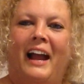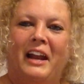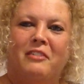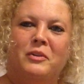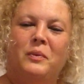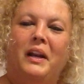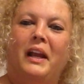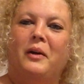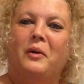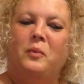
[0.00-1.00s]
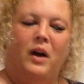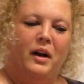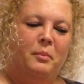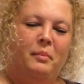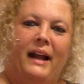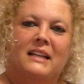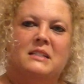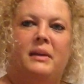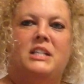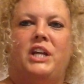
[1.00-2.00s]
everyone, and welcome back to
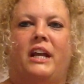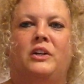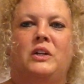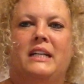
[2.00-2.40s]
my channel.